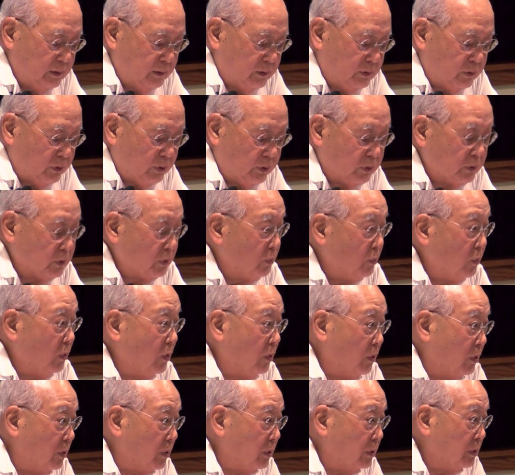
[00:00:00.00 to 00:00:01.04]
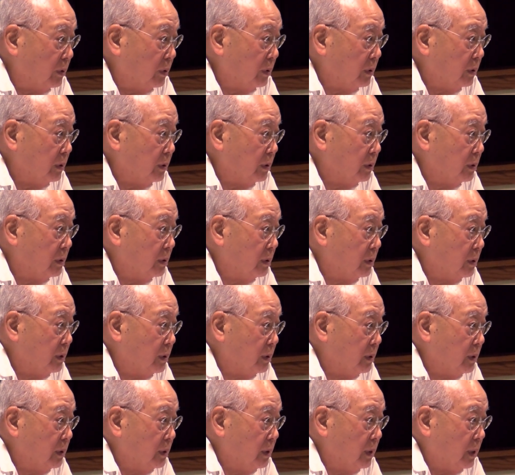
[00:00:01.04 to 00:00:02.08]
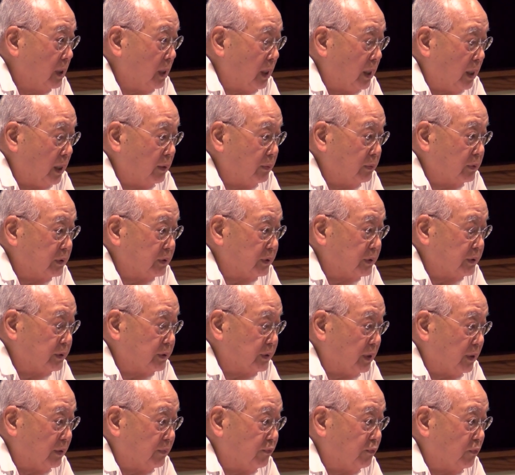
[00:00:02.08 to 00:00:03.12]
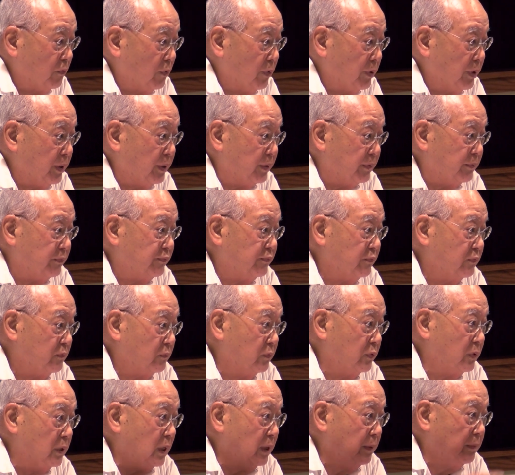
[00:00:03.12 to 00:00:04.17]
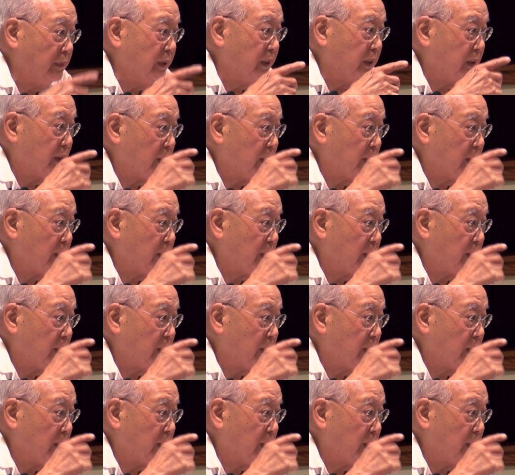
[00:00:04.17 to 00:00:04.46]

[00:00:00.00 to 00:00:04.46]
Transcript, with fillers: during the war, I was uh, 4F. Without my